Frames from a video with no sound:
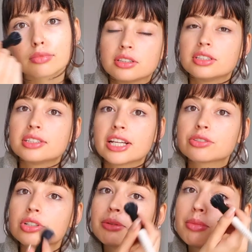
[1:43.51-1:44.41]
This is
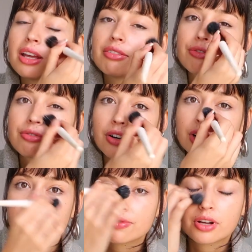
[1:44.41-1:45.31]
actually my
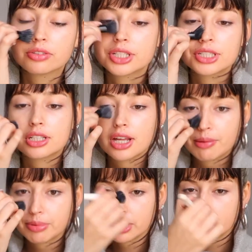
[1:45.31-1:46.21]
first foundation
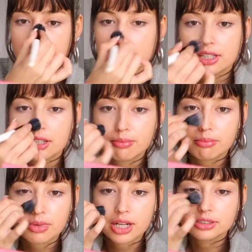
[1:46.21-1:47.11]
application in
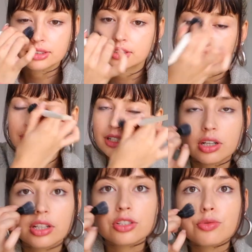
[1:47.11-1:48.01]
months,
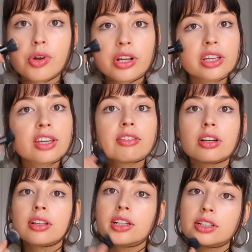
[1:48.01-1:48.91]
and I just want to give it
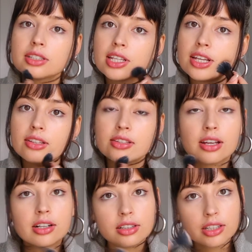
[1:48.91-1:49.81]
a little tint
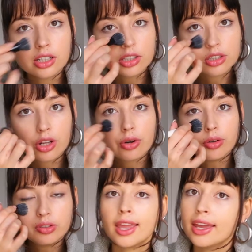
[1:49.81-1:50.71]
and a little
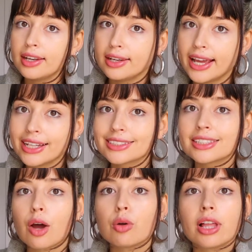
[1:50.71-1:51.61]
glow. And next
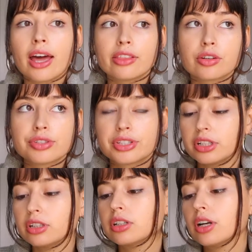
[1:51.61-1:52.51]
I will add
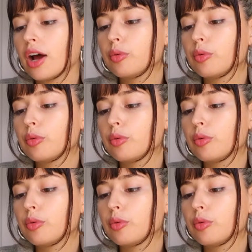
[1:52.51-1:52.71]
concealer.